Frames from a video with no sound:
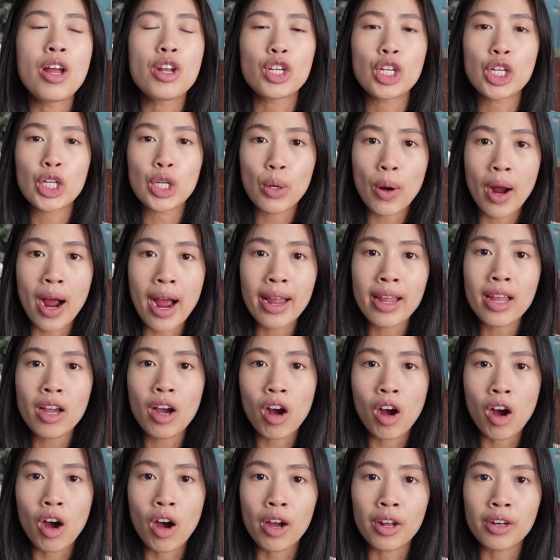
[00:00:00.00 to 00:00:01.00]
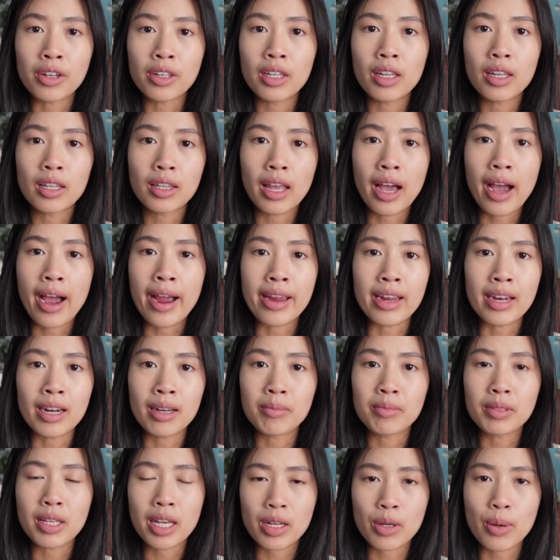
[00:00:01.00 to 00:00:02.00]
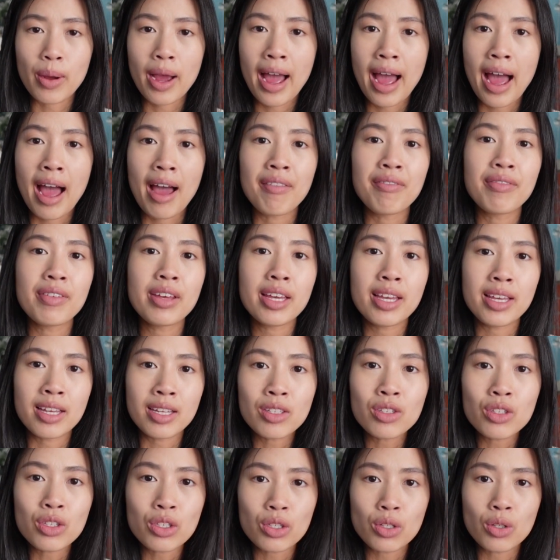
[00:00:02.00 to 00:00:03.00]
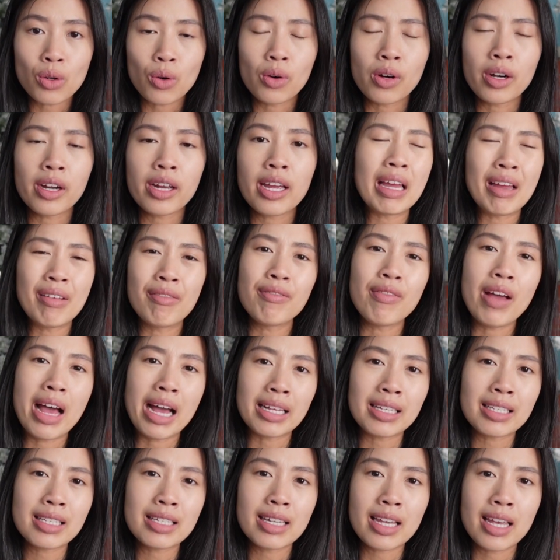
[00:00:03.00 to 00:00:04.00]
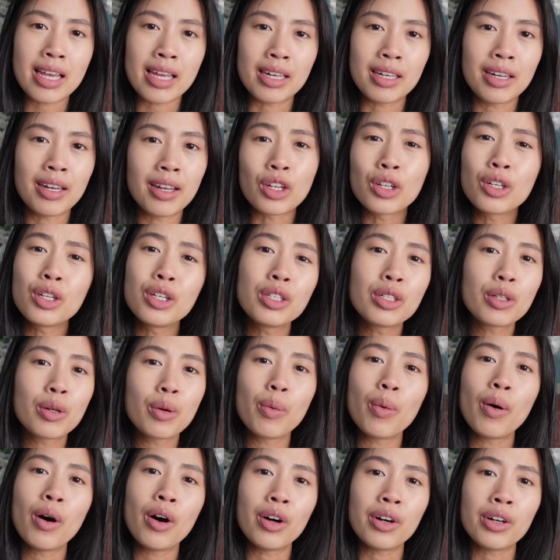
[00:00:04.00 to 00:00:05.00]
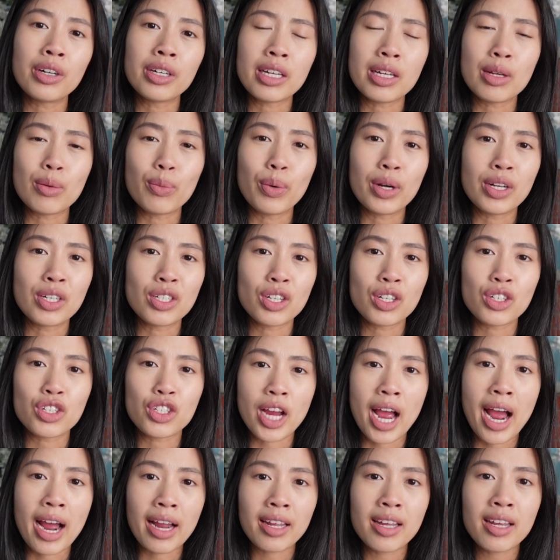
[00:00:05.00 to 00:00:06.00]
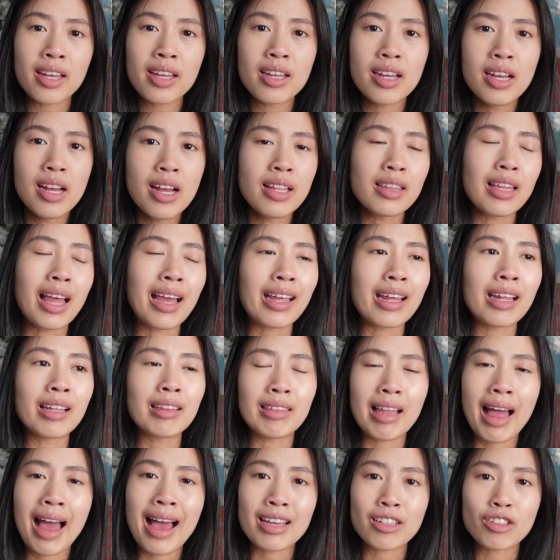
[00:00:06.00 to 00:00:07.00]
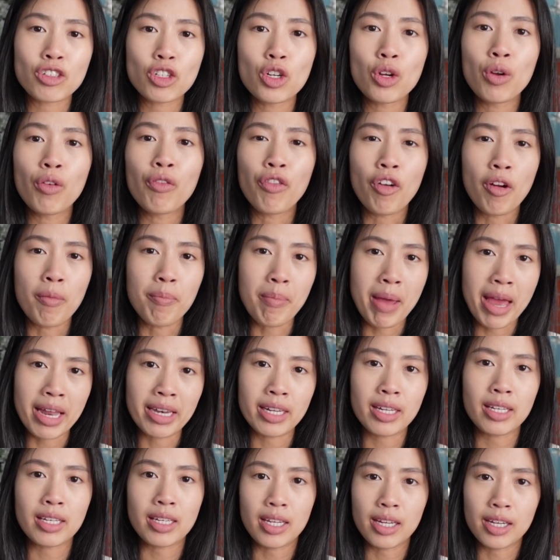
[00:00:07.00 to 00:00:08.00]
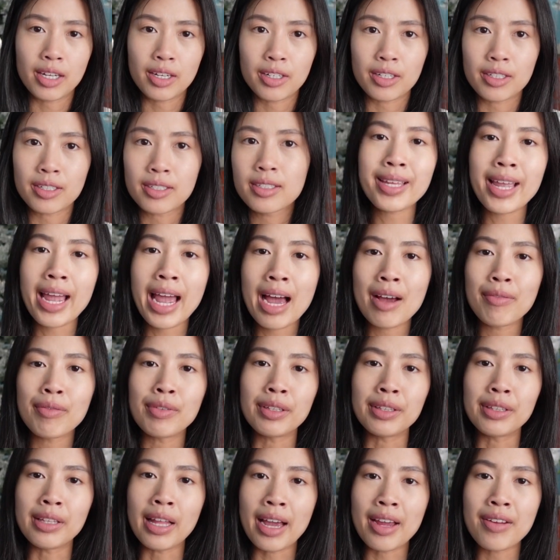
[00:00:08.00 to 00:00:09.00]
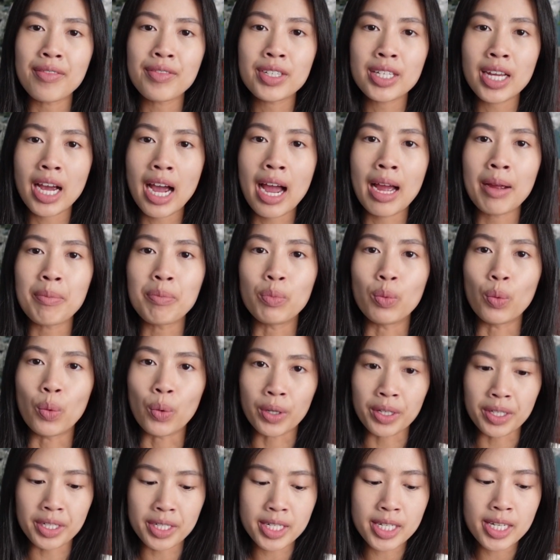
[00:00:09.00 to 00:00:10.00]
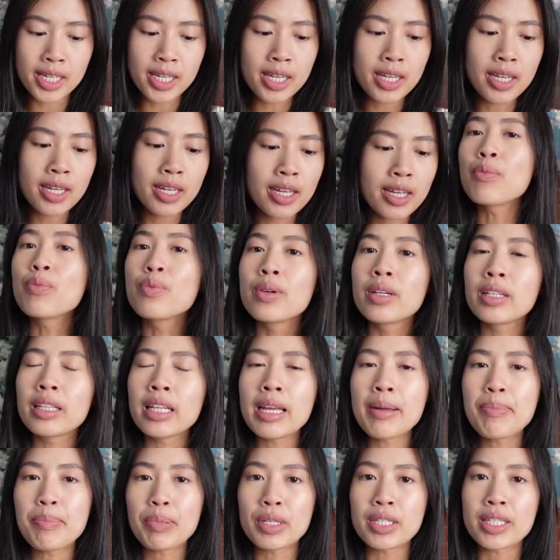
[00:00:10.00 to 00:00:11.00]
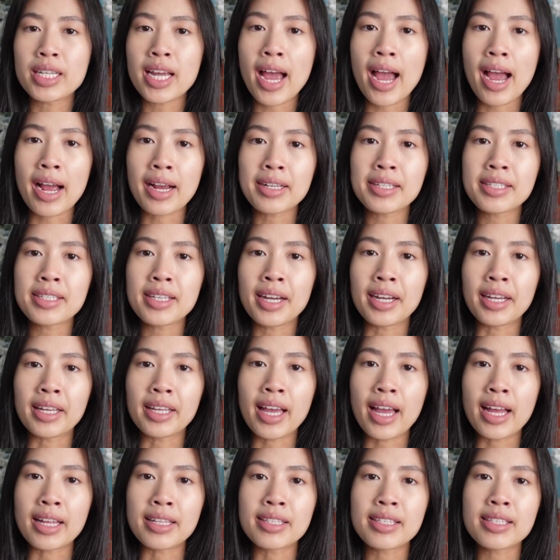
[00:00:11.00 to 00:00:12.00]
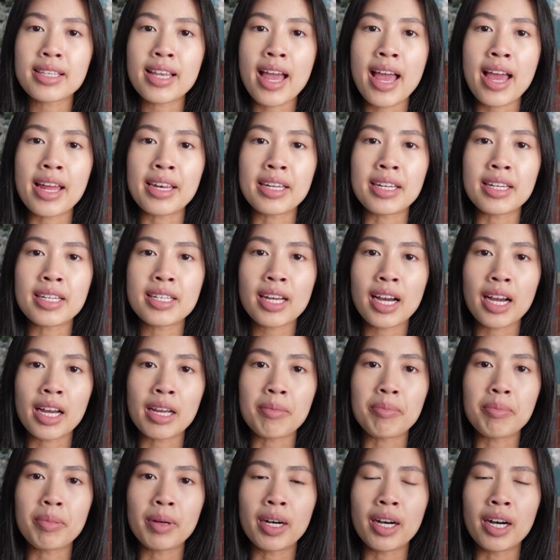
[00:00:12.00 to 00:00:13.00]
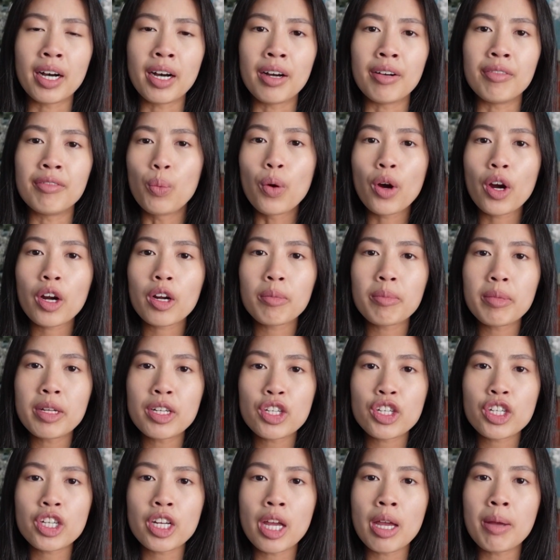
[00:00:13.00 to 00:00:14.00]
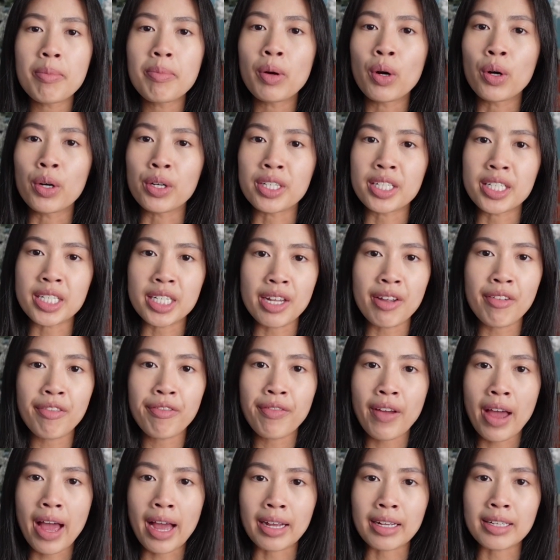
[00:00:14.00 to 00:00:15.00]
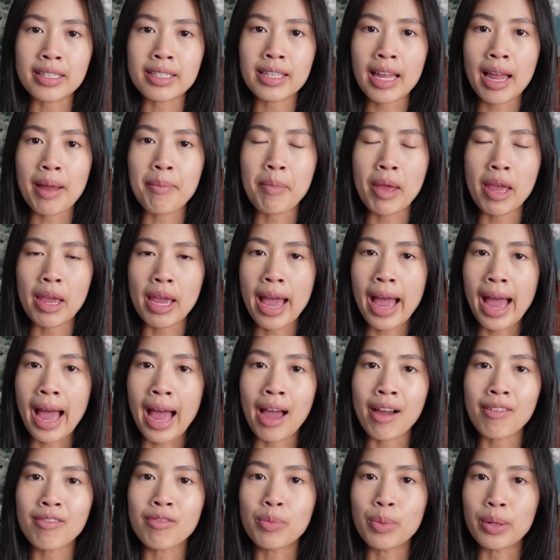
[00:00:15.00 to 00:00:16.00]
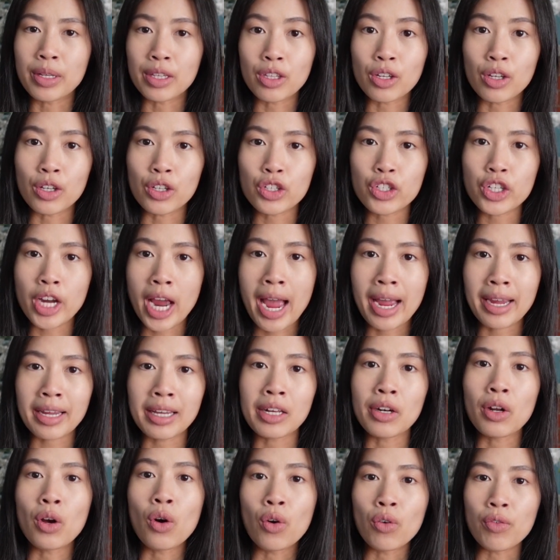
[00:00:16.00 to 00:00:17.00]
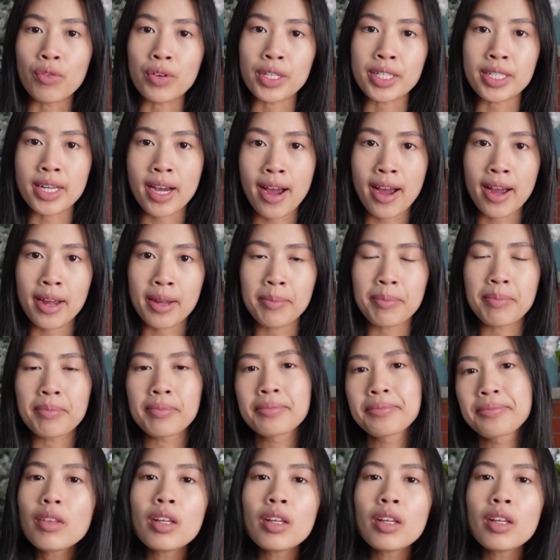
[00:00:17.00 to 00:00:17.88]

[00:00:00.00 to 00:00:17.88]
try on the items that you have in store. Invest in good quality winter jacket that can last you for many years. They have a lifetime warranty. It really protects against any type of workmanship or defects that may have with your jacket over time.